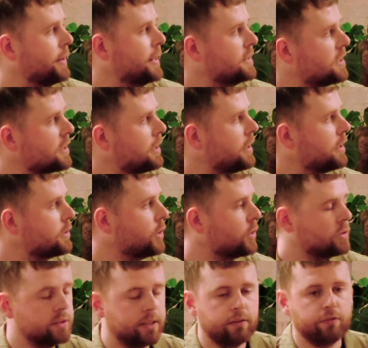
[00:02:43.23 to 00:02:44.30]
It's a kind of
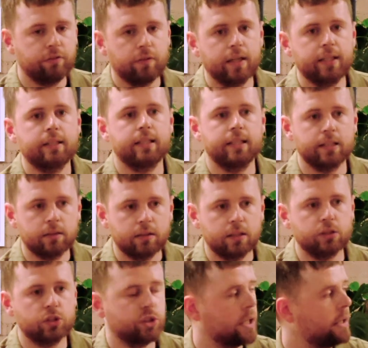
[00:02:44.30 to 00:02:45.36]
content finding
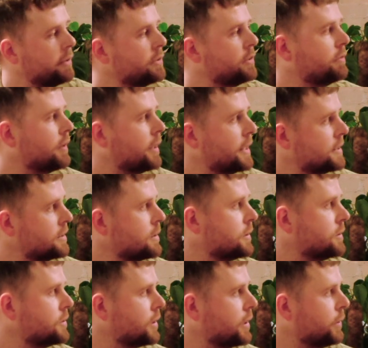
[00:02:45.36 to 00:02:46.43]
and sharing device.
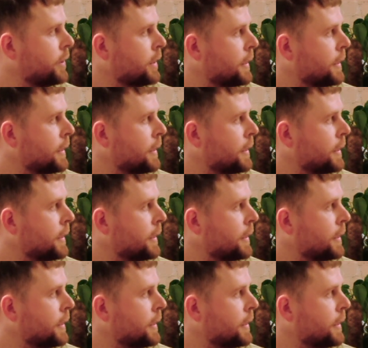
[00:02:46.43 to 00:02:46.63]
So